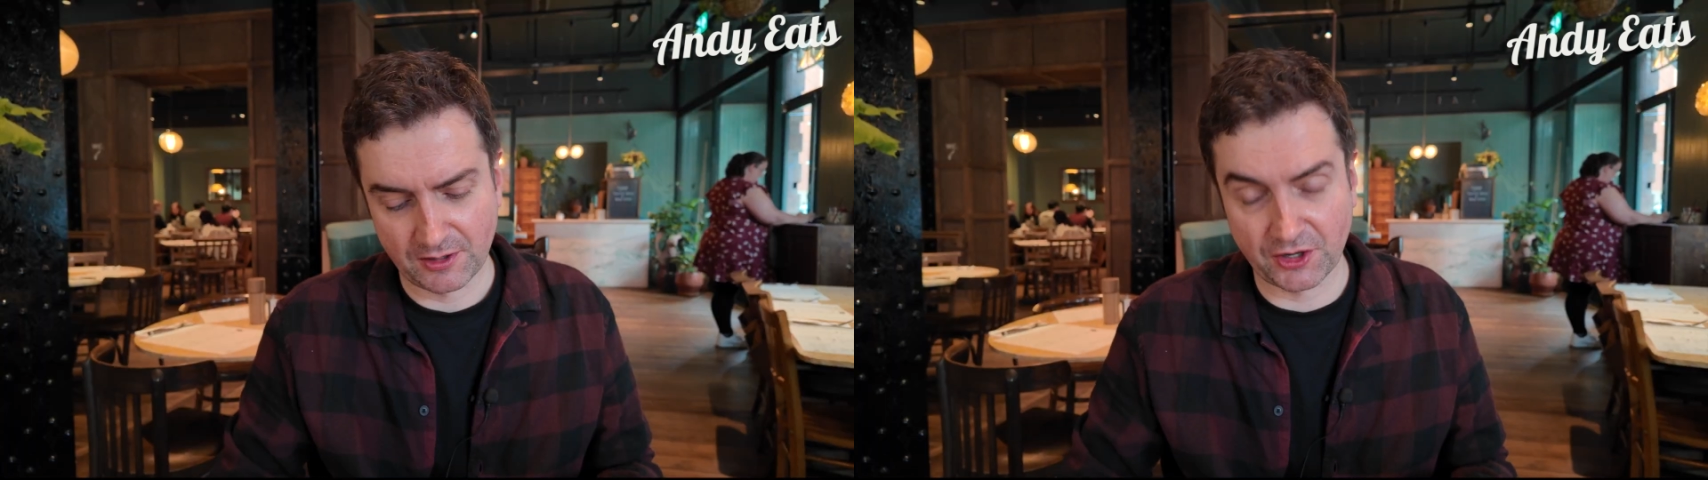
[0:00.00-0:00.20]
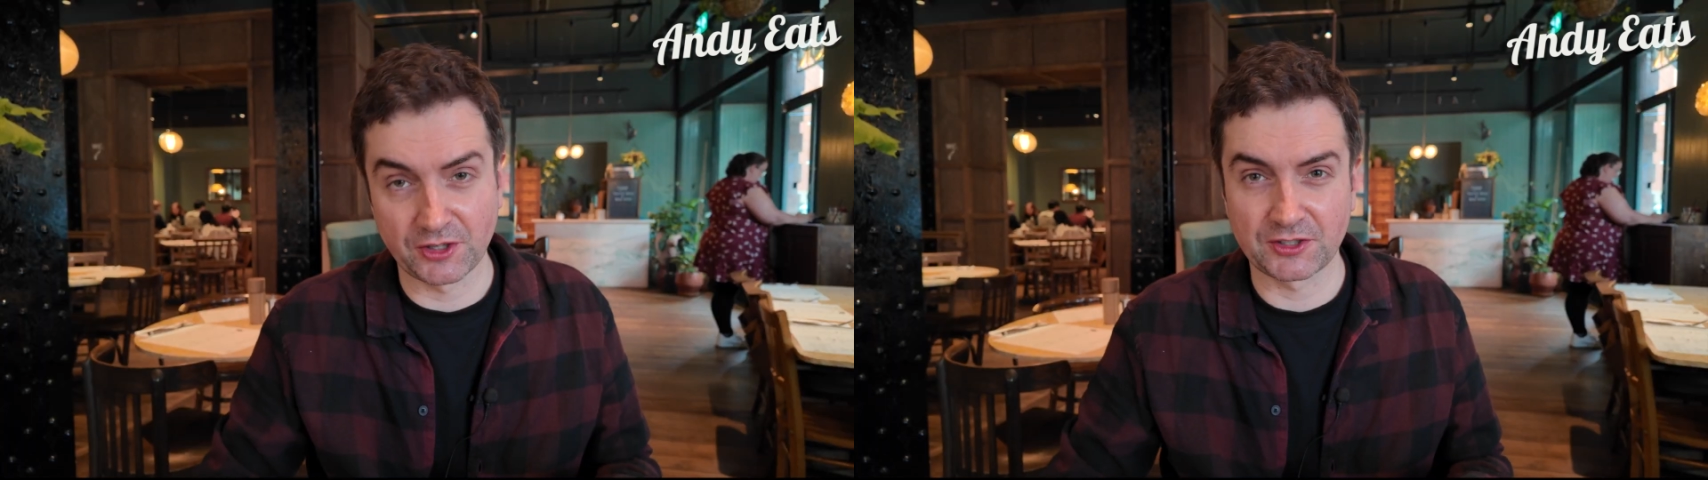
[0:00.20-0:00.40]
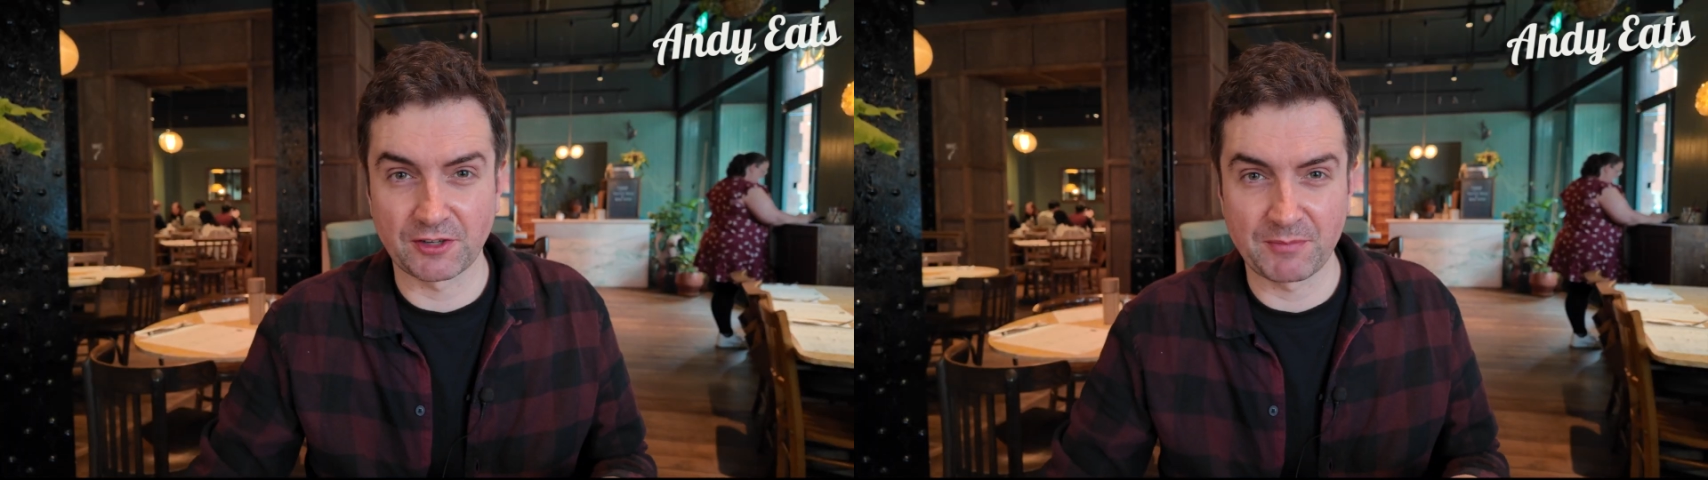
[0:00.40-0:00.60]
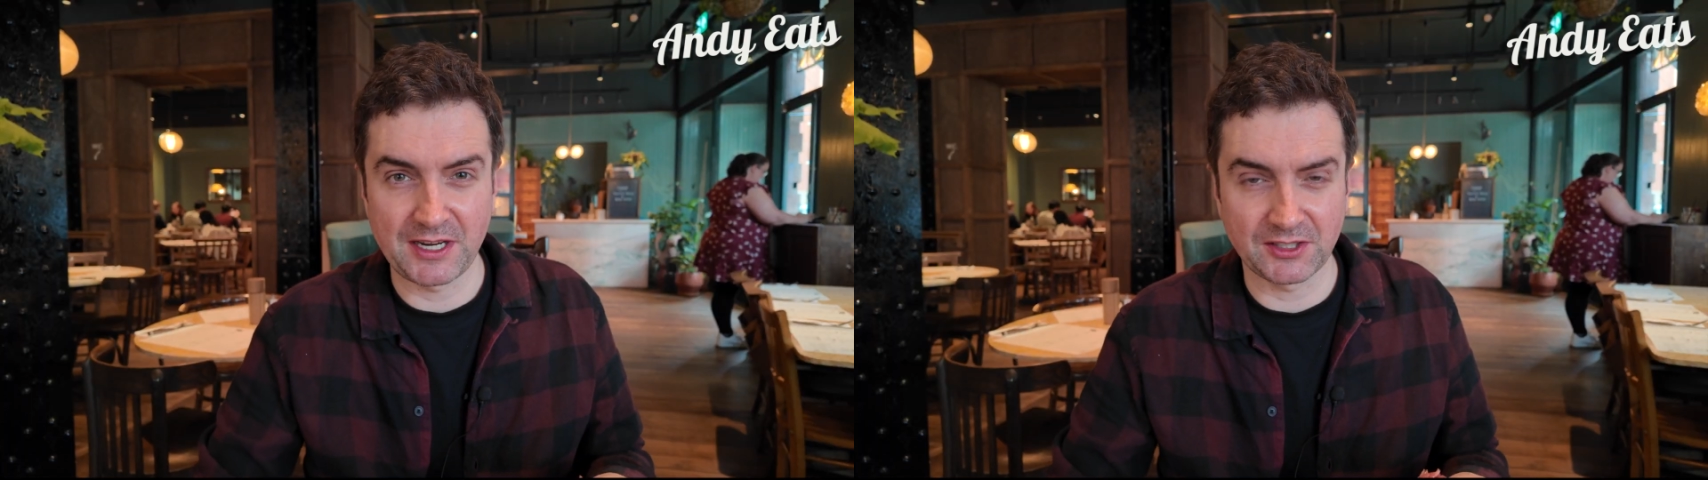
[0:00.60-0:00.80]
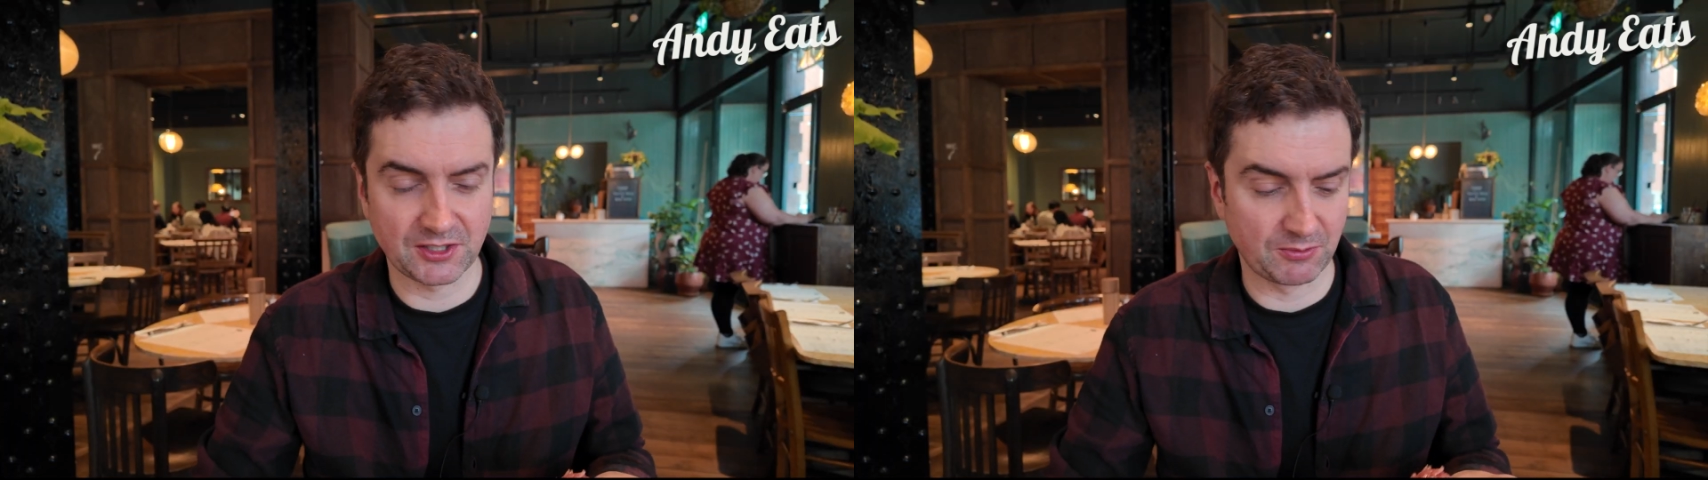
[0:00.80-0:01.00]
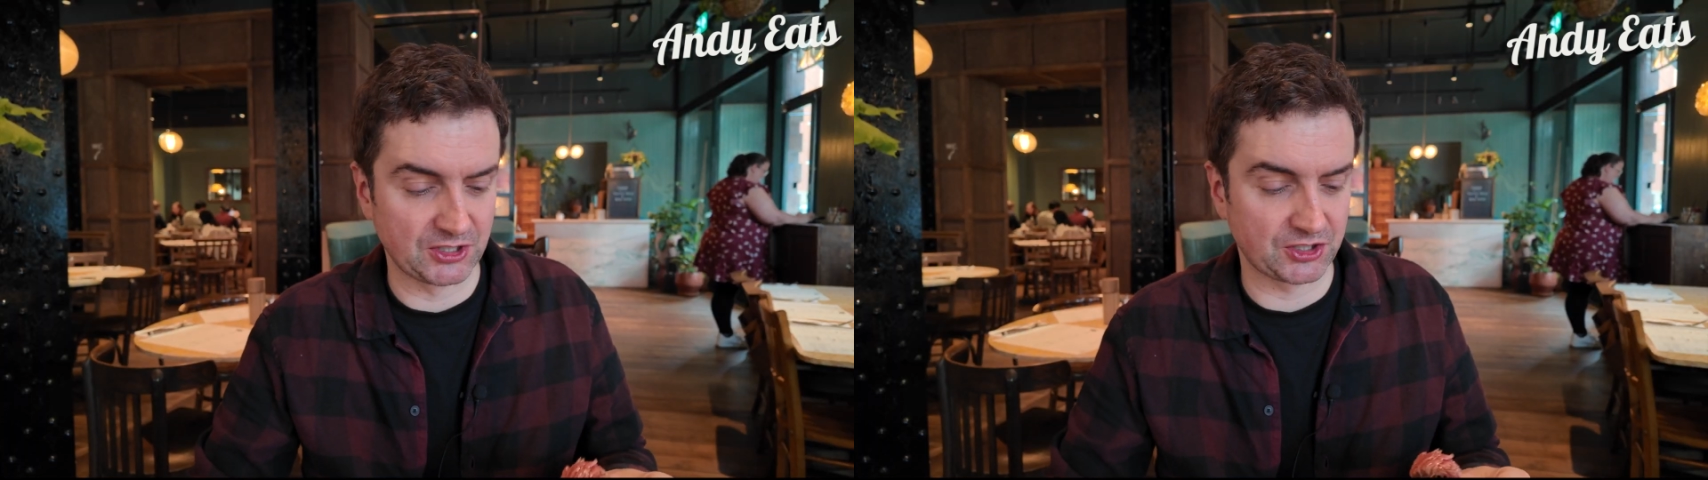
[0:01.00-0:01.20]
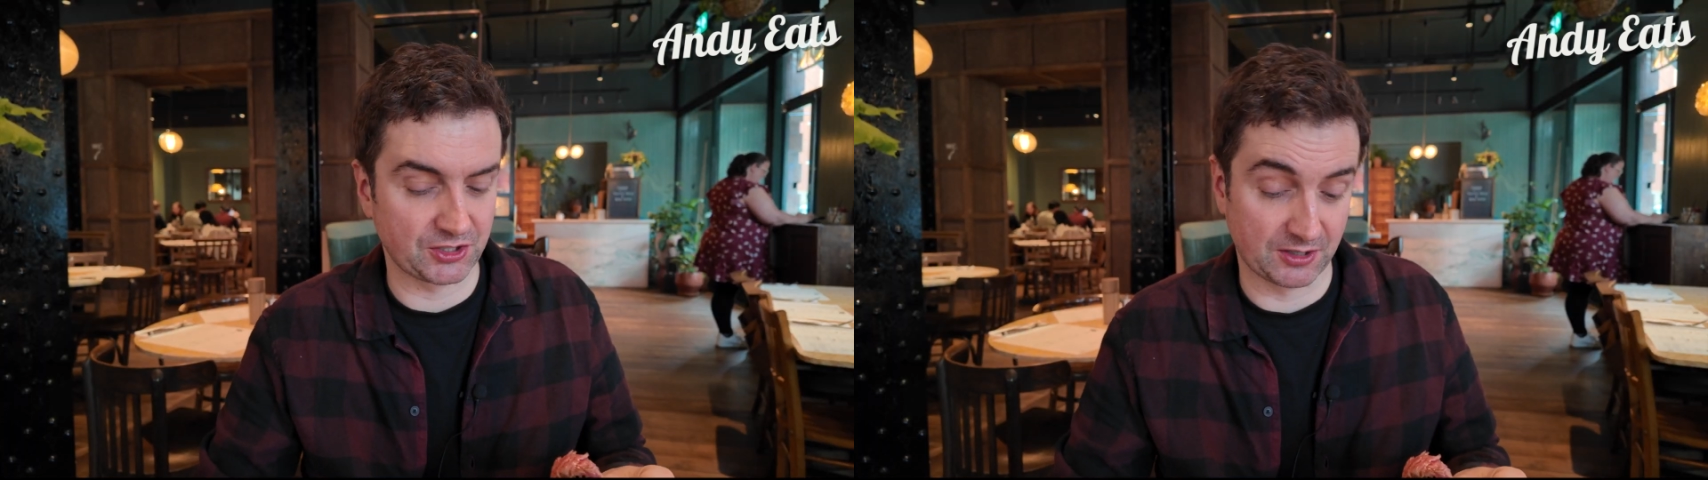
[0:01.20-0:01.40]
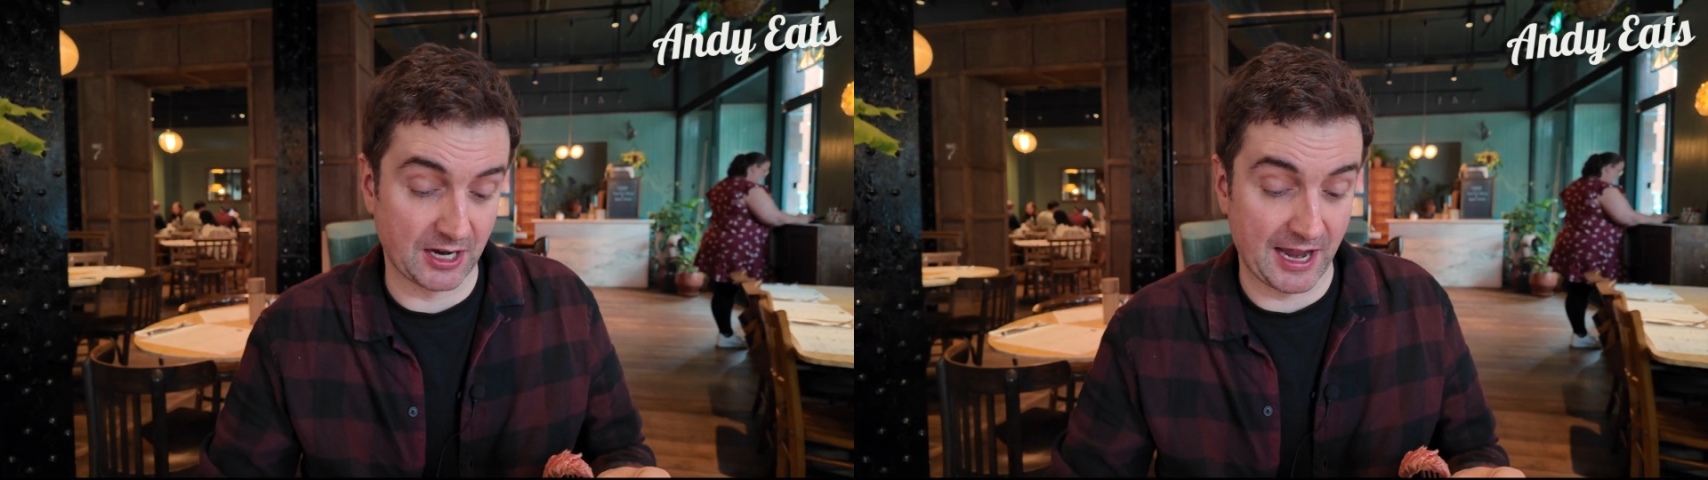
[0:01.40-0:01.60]
cut of meat, which
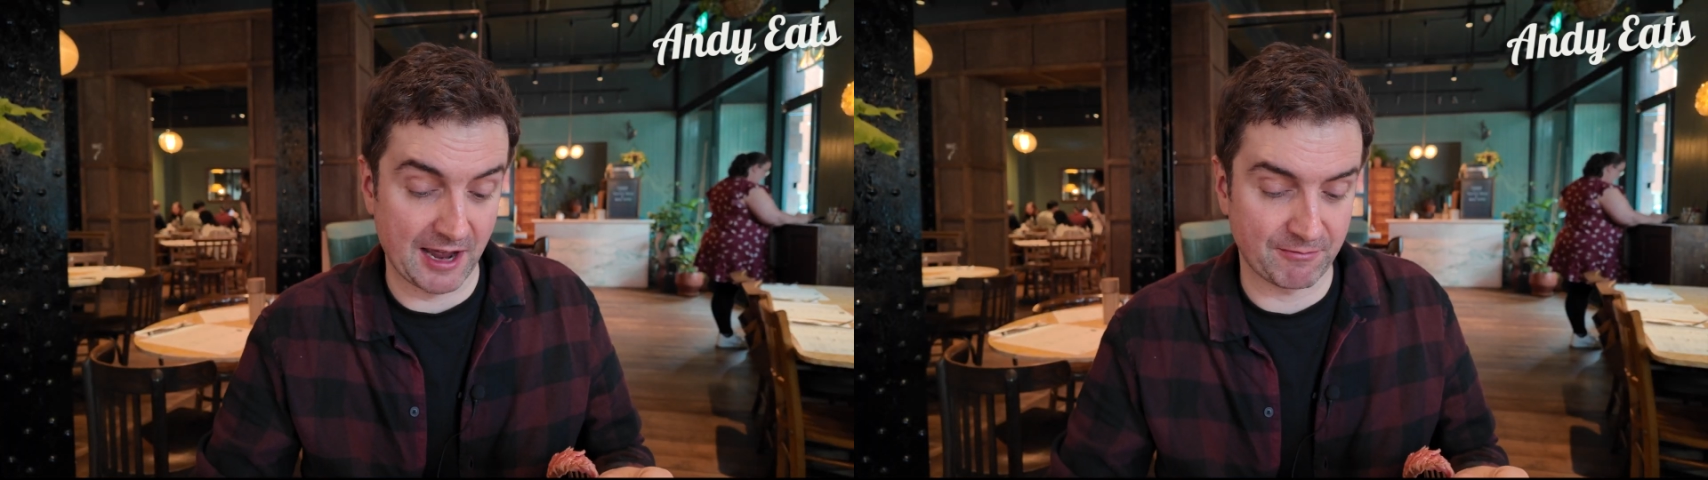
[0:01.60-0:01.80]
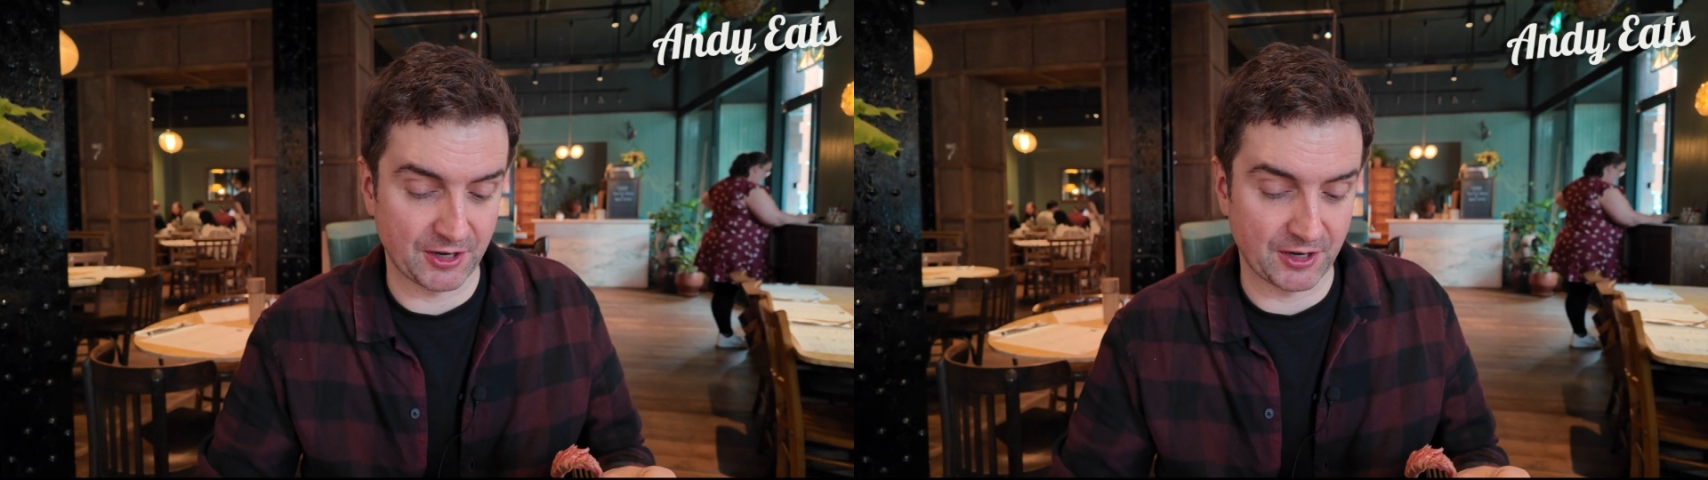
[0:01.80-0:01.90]
I have.